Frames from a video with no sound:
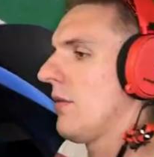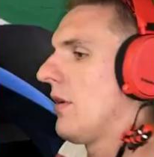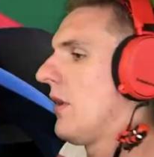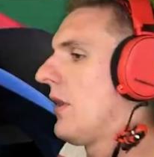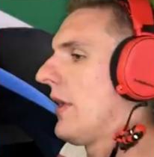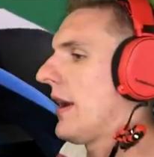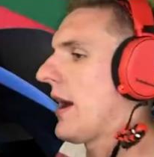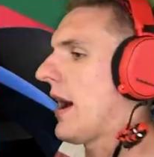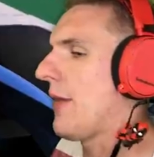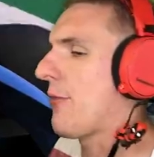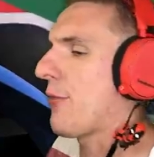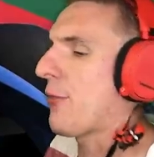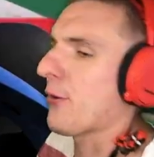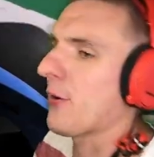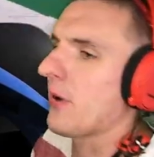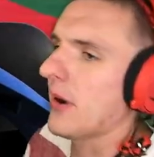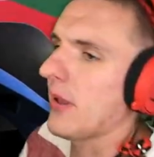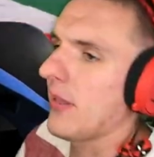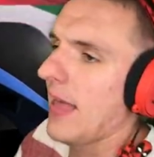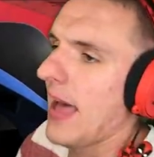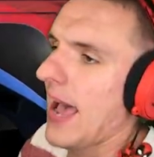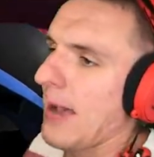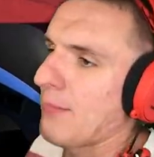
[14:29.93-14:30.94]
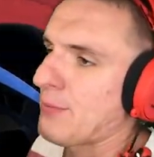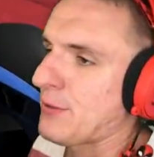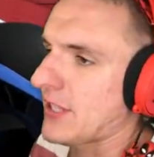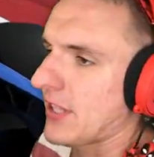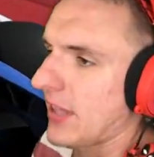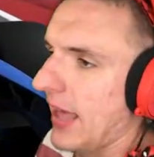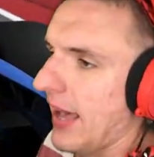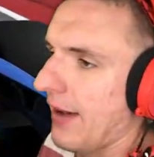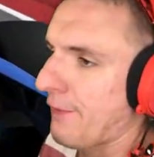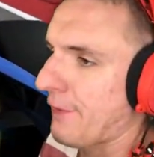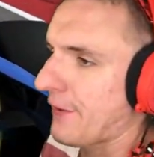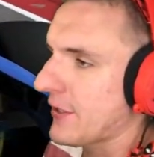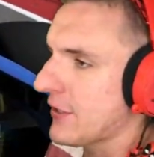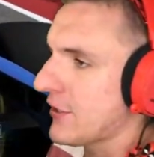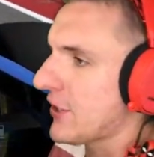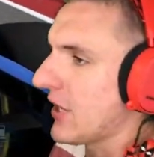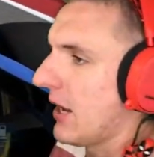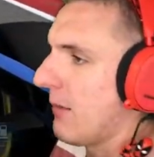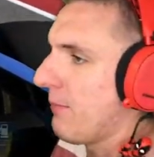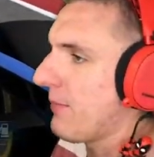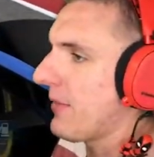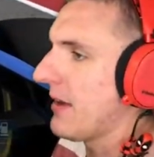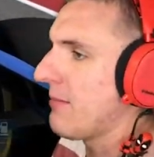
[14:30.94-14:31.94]
We've only got three laps left.
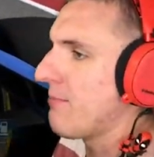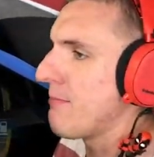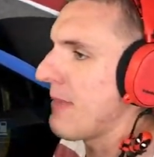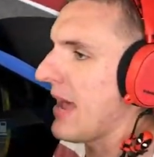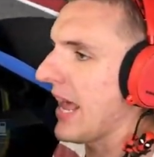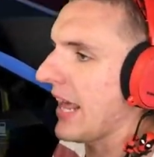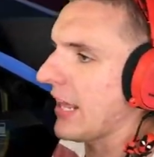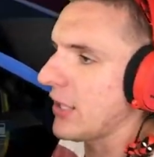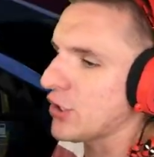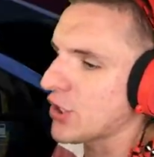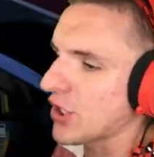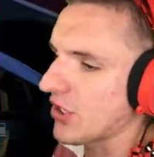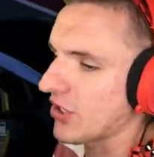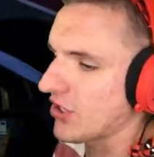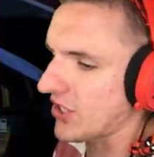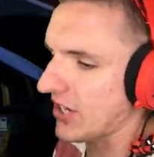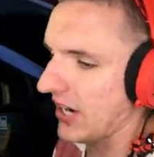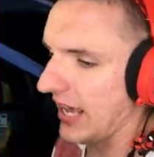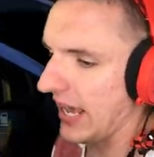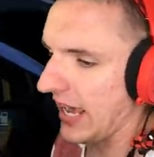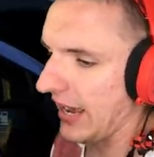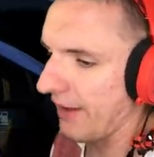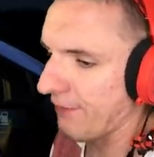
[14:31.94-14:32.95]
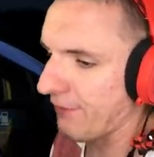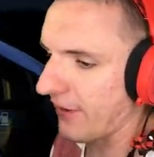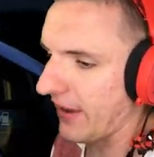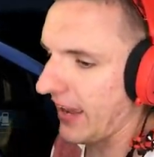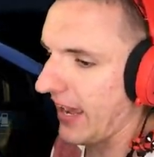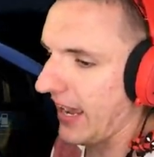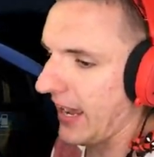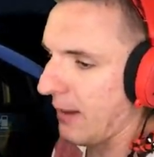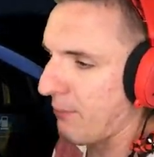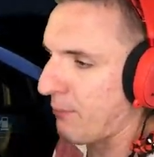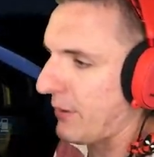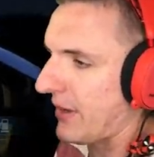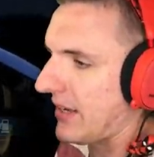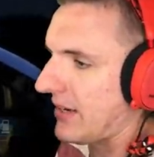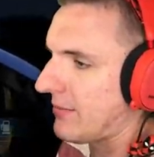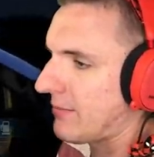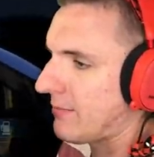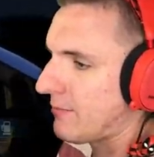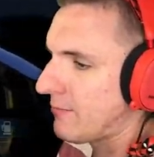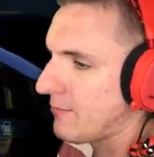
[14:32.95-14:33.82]
Something major is going to have to happen